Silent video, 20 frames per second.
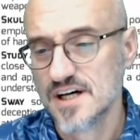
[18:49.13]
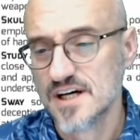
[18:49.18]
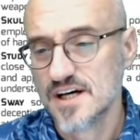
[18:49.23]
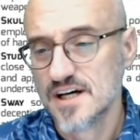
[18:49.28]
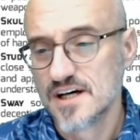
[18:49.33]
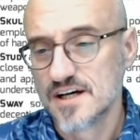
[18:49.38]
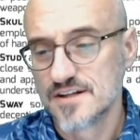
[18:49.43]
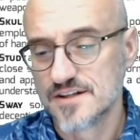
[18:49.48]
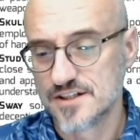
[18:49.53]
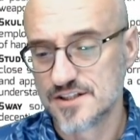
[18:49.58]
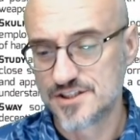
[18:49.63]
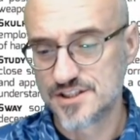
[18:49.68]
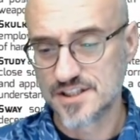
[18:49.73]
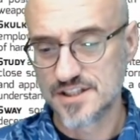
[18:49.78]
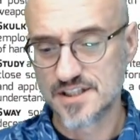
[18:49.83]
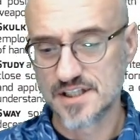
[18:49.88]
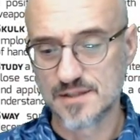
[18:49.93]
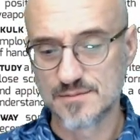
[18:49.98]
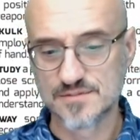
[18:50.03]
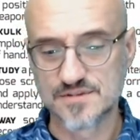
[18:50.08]
The
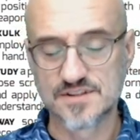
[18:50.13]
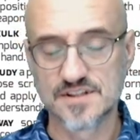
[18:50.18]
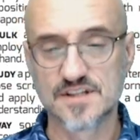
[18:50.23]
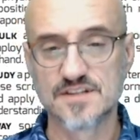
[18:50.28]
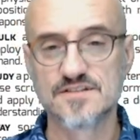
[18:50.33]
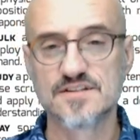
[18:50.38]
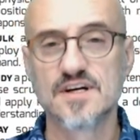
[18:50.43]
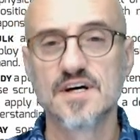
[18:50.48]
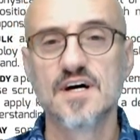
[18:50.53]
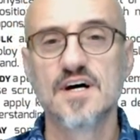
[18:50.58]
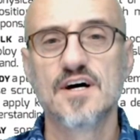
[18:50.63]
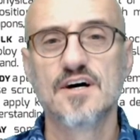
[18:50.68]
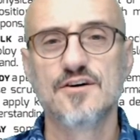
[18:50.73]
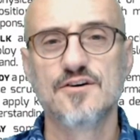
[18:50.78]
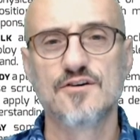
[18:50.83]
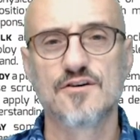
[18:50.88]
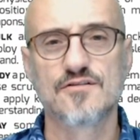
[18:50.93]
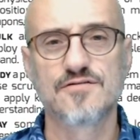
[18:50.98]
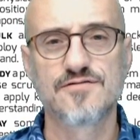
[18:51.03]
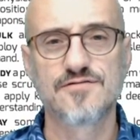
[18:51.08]
GM says
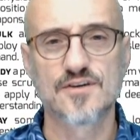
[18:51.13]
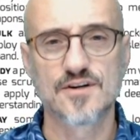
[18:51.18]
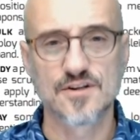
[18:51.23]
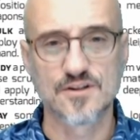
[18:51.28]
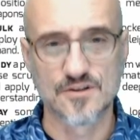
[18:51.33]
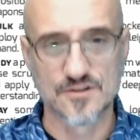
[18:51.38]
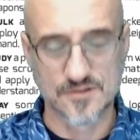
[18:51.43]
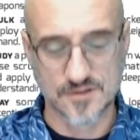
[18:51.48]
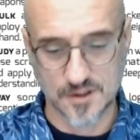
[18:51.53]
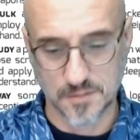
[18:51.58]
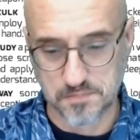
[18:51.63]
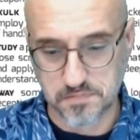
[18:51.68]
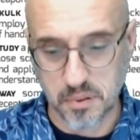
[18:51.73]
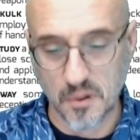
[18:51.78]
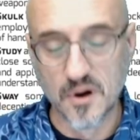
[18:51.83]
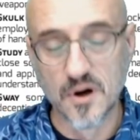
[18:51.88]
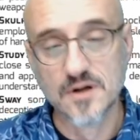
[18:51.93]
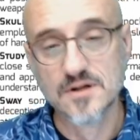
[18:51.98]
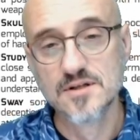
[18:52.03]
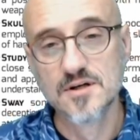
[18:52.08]
your foot goes
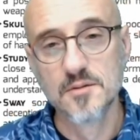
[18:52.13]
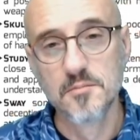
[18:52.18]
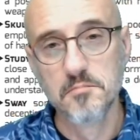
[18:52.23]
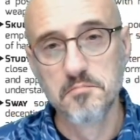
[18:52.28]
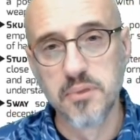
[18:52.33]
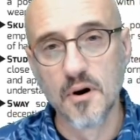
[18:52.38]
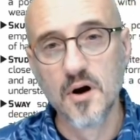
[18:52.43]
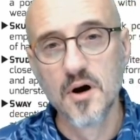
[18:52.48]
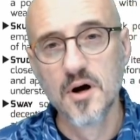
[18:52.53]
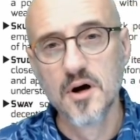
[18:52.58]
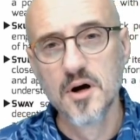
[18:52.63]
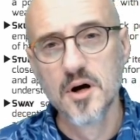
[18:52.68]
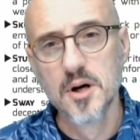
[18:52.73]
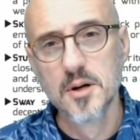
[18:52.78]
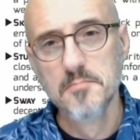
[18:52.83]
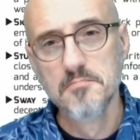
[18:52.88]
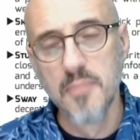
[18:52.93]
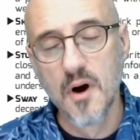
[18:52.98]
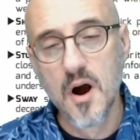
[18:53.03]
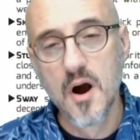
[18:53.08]
boom, boom,
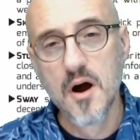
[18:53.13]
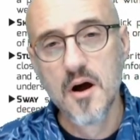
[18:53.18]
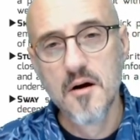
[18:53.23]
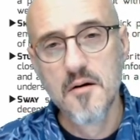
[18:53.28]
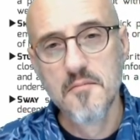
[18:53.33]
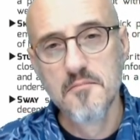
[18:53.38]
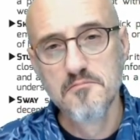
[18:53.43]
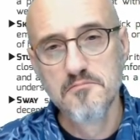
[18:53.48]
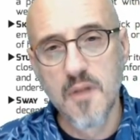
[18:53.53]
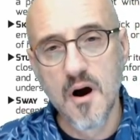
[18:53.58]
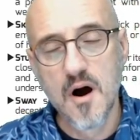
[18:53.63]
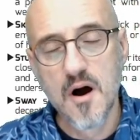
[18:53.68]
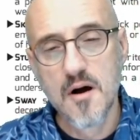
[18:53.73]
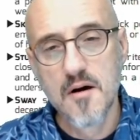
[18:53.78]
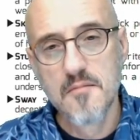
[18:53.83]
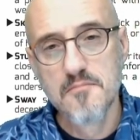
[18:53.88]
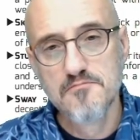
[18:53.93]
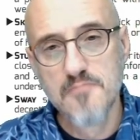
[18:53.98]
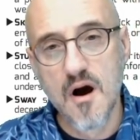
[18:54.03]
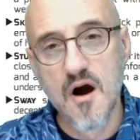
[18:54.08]
boom, boom,
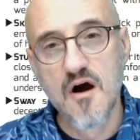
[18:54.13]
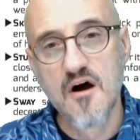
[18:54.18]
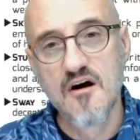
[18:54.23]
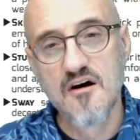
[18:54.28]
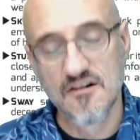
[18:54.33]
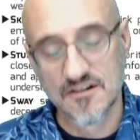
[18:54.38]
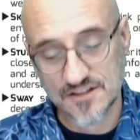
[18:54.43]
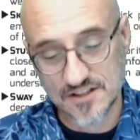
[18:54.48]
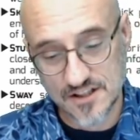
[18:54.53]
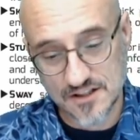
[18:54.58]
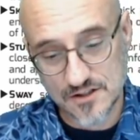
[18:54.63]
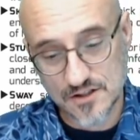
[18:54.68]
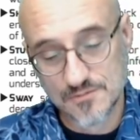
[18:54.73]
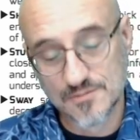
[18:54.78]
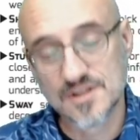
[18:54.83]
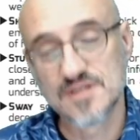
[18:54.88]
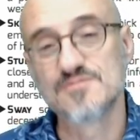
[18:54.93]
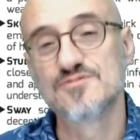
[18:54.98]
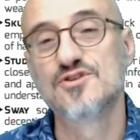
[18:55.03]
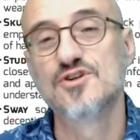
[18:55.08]
boom on the
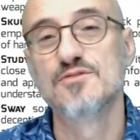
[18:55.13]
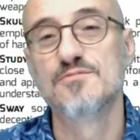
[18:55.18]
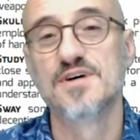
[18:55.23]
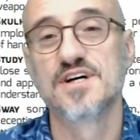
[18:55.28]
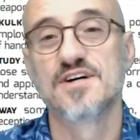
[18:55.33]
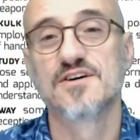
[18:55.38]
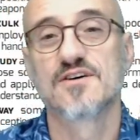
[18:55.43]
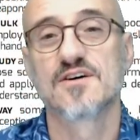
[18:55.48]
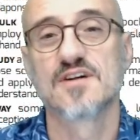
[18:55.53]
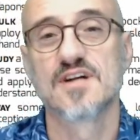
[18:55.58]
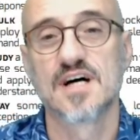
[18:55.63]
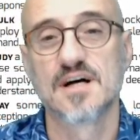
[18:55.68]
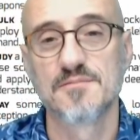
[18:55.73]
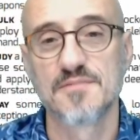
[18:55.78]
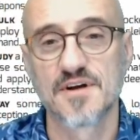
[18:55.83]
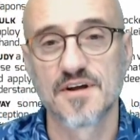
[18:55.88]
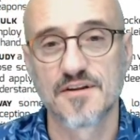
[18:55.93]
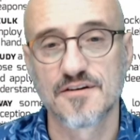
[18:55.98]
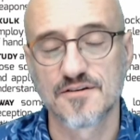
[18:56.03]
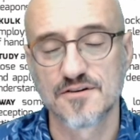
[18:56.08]
aluminum tubing you're
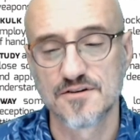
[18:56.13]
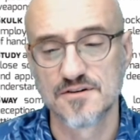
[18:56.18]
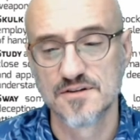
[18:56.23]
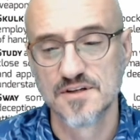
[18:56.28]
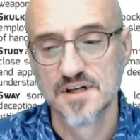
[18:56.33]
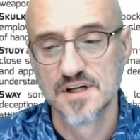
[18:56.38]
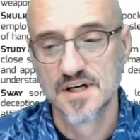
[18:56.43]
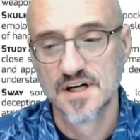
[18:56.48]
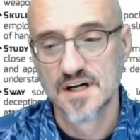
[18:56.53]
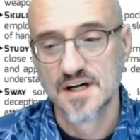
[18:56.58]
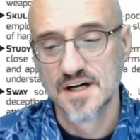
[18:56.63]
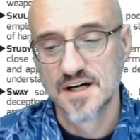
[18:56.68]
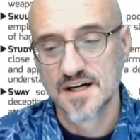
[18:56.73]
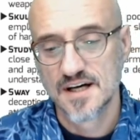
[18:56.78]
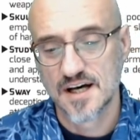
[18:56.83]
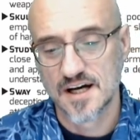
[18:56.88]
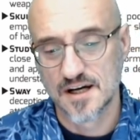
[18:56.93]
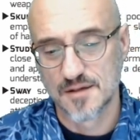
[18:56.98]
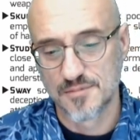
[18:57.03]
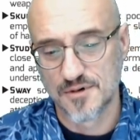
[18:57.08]
climbing through,
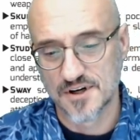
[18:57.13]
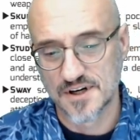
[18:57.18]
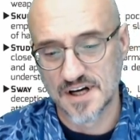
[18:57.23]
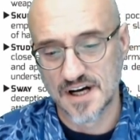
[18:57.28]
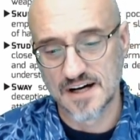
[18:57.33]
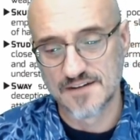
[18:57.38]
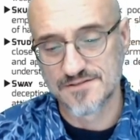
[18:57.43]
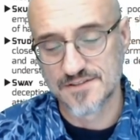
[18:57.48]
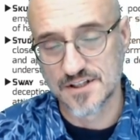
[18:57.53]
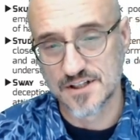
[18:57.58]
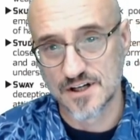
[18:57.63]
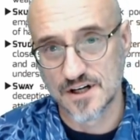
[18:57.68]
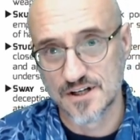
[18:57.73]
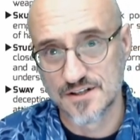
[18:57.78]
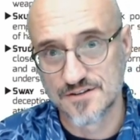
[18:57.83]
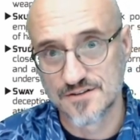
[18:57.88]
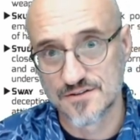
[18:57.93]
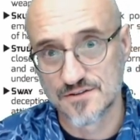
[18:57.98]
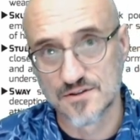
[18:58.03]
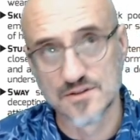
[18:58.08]
and about half the
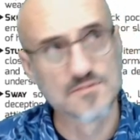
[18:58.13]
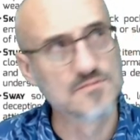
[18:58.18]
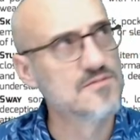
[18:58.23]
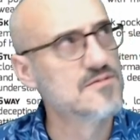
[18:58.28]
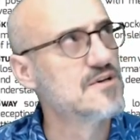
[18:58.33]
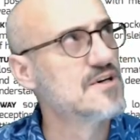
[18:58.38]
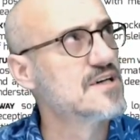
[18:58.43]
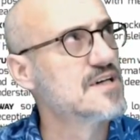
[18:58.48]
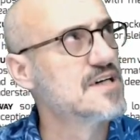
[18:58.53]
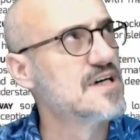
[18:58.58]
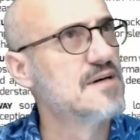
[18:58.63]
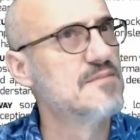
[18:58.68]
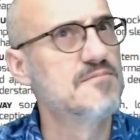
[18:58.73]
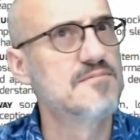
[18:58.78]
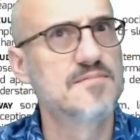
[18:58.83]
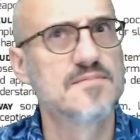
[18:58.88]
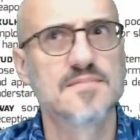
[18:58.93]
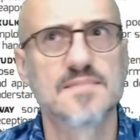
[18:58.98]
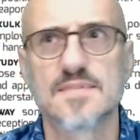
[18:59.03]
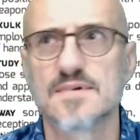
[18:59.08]
guards in the room look up
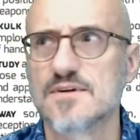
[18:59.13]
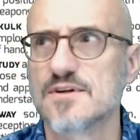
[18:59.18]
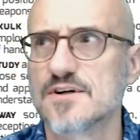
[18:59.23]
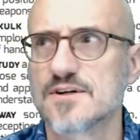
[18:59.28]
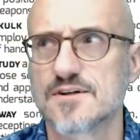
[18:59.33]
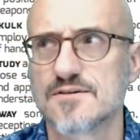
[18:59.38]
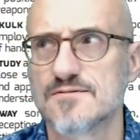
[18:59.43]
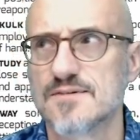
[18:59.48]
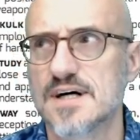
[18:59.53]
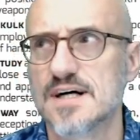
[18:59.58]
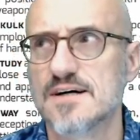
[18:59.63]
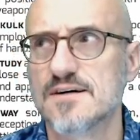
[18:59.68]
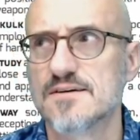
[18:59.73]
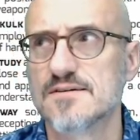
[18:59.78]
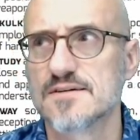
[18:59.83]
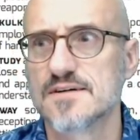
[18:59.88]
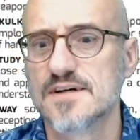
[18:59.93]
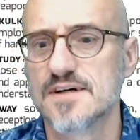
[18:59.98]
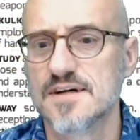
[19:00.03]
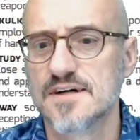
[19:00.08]
and look around.
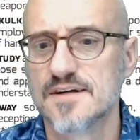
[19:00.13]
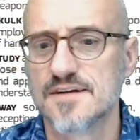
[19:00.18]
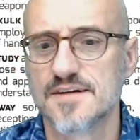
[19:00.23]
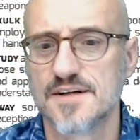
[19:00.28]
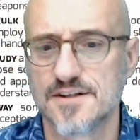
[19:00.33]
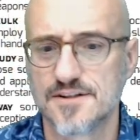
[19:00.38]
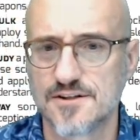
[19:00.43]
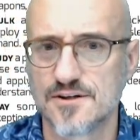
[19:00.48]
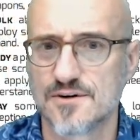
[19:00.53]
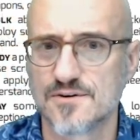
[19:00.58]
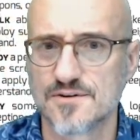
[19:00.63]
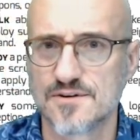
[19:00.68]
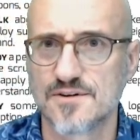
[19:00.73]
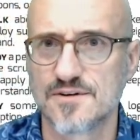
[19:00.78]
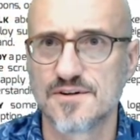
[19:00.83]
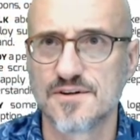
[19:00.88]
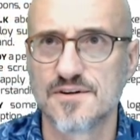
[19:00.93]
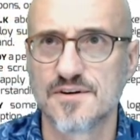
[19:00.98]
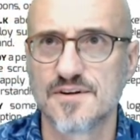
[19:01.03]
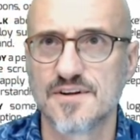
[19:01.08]
They don't know
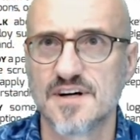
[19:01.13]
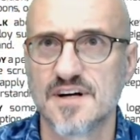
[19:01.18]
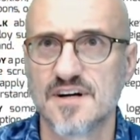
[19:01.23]
you're there